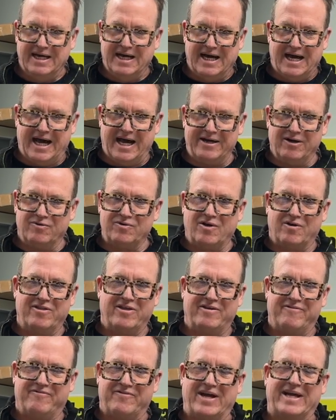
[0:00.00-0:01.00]
I don't know
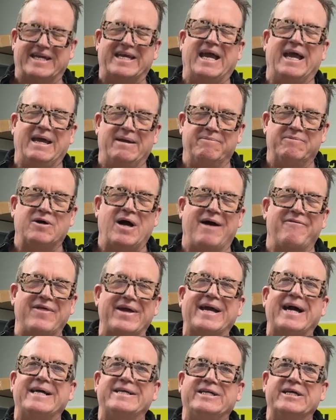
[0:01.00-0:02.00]
that if I
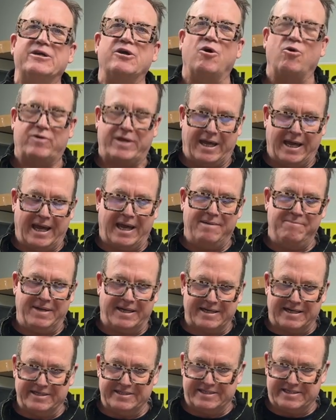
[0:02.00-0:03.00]
think I did okay,
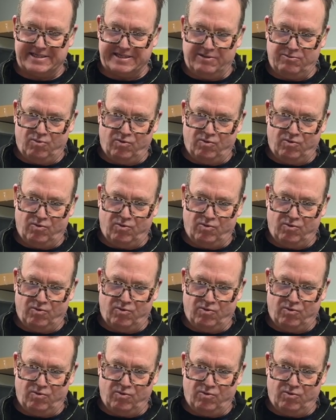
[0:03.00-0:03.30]
because